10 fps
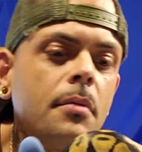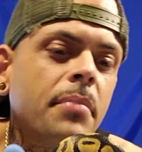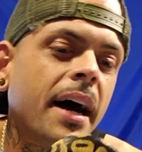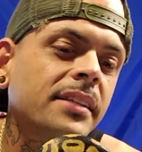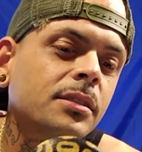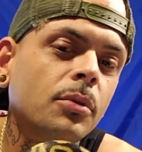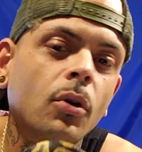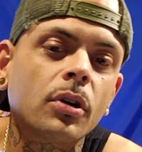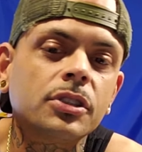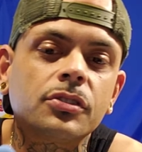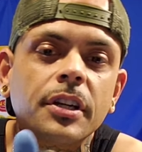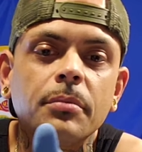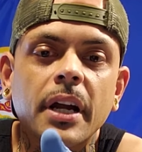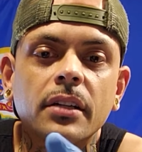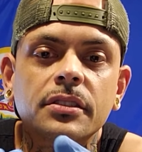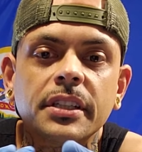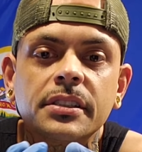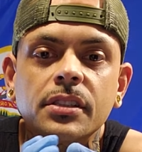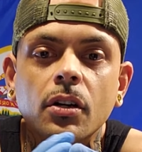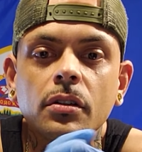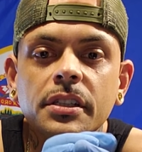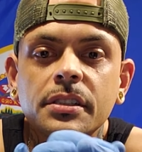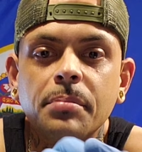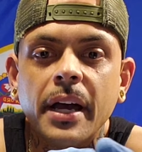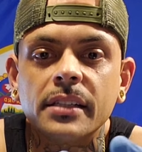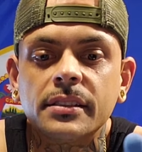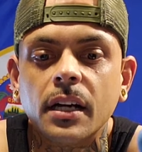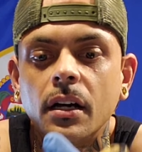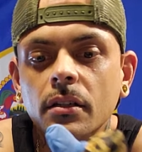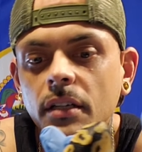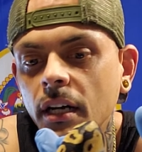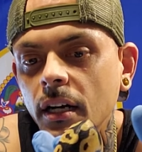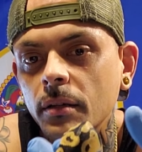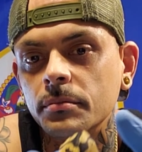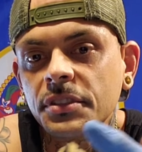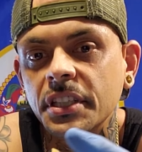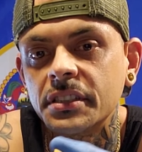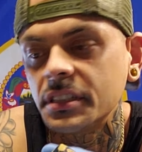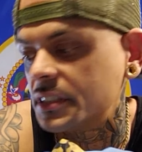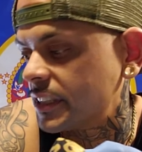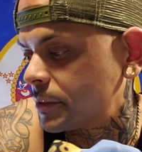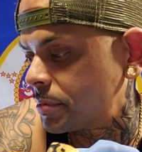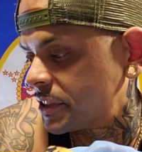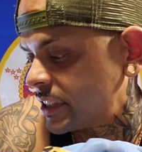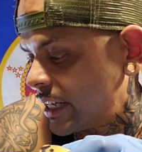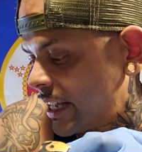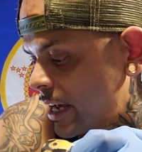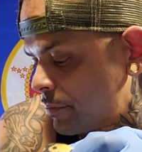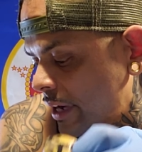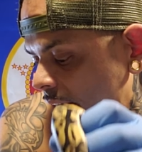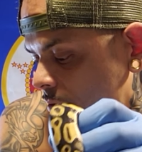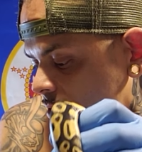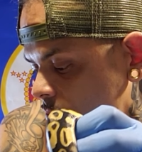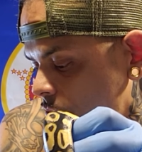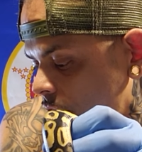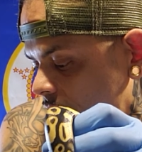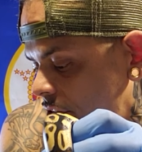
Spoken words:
possible orange dream, but I don't think so. He's a pastel 66% het pied with some really